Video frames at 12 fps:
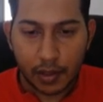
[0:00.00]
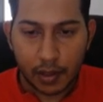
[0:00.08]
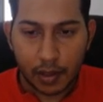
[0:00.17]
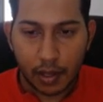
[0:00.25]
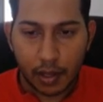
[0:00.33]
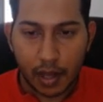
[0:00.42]

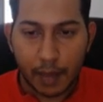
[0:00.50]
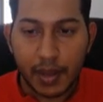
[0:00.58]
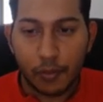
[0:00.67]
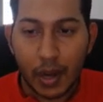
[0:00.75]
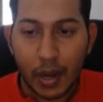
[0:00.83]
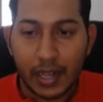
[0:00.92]

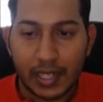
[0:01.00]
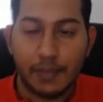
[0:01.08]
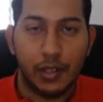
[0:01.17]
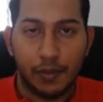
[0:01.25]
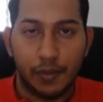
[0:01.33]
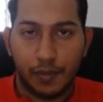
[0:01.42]
1
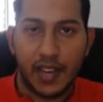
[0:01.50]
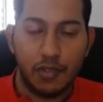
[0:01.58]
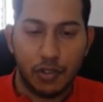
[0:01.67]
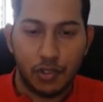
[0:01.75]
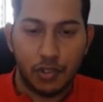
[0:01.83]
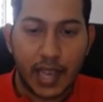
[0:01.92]
times with 5,
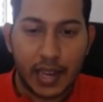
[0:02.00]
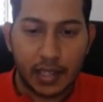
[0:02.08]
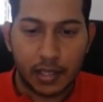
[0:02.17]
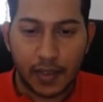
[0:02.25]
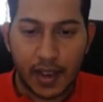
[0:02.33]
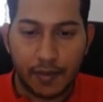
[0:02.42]
you should get
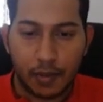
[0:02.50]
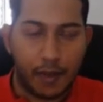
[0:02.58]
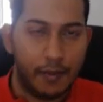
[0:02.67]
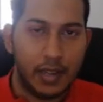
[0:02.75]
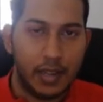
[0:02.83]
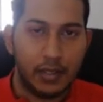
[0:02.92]
is 5. Okay,
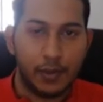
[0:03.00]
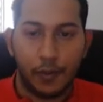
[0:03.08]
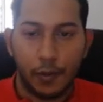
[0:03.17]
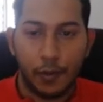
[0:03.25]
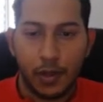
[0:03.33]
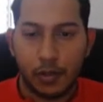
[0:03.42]
very
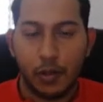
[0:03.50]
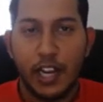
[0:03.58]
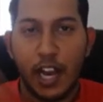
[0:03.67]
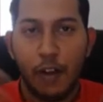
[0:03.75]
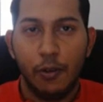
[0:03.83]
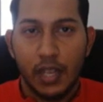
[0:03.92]
straightforward. So
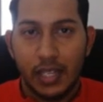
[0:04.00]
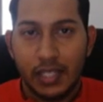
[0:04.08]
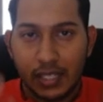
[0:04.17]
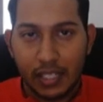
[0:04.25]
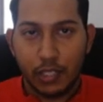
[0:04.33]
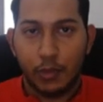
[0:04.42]
now,
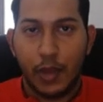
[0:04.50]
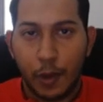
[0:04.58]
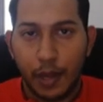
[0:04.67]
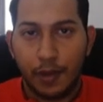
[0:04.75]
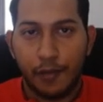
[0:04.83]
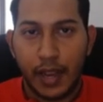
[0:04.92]
since we are
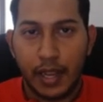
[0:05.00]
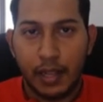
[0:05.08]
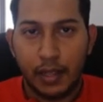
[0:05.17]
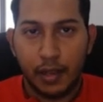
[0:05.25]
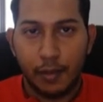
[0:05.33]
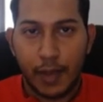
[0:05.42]
going to
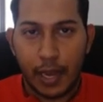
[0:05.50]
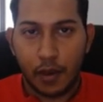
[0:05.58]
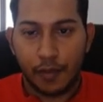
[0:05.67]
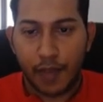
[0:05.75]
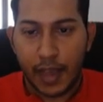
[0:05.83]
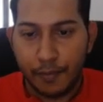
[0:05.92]
find the value
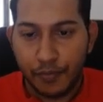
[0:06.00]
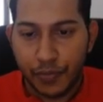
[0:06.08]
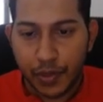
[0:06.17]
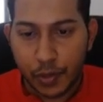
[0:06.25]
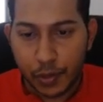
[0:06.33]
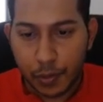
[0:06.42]
of m,
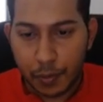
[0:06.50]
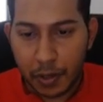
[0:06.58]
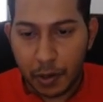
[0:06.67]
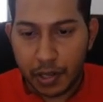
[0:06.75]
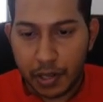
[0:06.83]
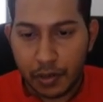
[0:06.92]
so we're
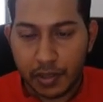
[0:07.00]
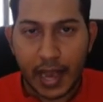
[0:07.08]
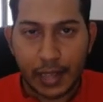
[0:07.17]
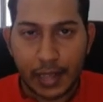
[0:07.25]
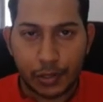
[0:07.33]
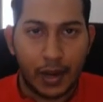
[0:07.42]
going to use the
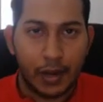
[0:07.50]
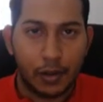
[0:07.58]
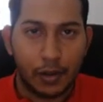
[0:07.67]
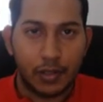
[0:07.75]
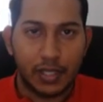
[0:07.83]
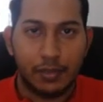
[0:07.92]
SOR
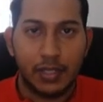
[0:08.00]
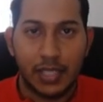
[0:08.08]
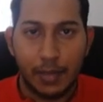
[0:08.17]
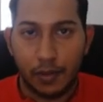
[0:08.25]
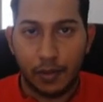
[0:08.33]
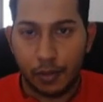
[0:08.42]
concept,
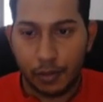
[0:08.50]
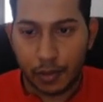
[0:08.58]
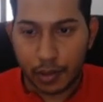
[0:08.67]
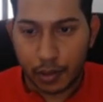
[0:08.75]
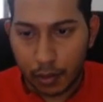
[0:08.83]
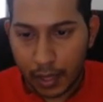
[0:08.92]
sum of
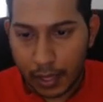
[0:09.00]
roots. Okay,